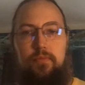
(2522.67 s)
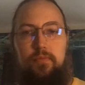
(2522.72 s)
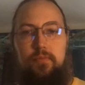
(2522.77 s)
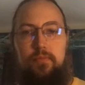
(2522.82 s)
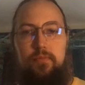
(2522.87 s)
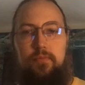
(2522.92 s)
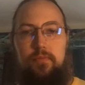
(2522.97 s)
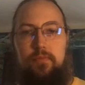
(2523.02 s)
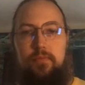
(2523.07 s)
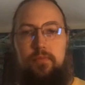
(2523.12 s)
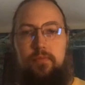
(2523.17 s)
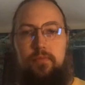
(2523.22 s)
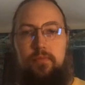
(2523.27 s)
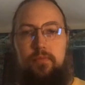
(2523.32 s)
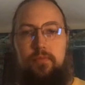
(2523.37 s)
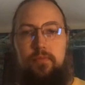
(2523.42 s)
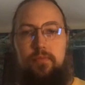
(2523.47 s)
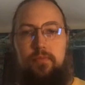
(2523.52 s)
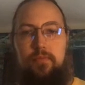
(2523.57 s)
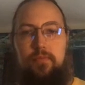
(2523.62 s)

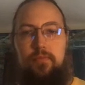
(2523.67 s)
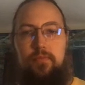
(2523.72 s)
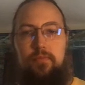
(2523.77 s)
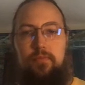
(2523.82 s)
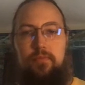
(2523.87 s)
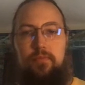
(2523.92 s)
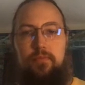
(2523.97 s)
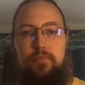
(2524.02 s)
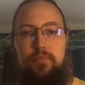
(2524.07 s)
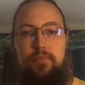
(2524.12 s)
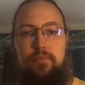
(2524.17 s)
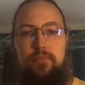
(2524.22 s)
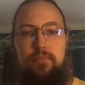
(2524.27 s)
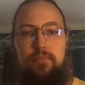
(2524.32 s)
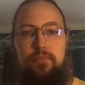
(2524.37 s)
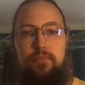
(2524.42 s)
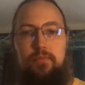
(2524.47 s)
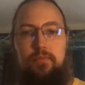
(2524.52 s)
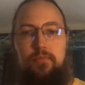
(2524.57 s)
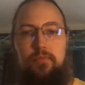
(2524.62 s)

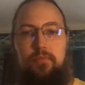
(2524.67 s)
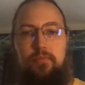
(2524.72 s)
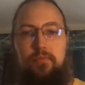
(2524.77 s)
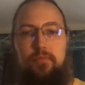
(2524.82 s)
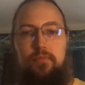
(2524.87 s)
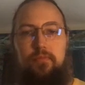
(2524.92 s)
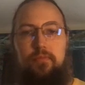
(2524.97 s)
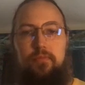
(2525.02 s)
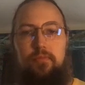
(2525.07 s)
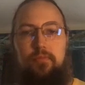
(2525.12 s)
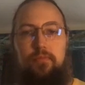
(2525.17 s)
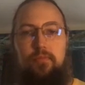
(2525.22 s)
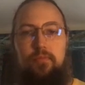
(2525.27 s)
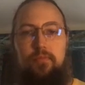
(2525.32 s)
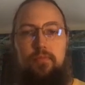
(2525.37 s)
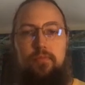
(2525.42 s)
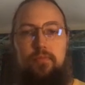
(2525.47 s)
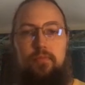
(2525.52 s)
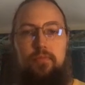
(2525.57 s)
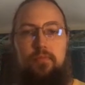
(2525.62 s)

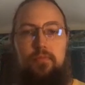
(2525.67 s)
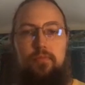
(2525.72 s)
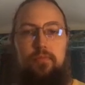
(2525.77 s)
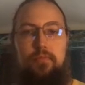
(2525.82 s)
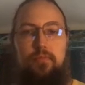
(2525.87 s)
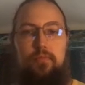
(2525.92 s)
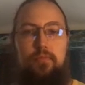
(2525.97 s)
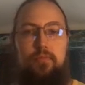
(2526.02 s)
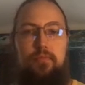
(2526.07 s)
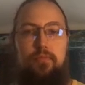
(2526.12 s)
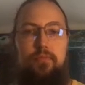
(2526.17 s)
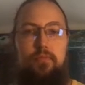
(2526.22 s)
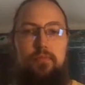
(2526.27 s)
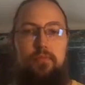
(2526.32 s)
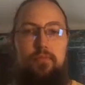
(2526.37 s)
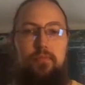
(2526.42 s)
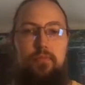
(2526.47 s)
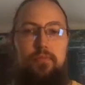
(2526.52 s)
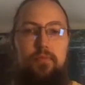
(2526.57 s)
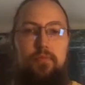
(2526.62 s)

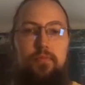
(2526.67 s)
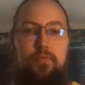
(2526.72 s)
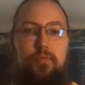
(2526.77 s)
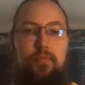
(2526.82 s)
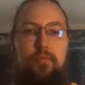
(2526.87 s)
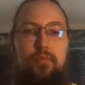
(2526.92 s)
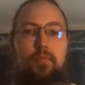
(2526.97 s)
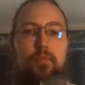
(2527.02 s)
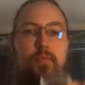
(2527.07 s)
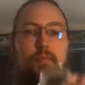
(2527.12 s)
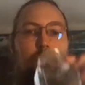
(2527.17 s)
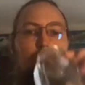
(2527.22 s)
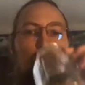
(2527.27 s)
Nobody speaks.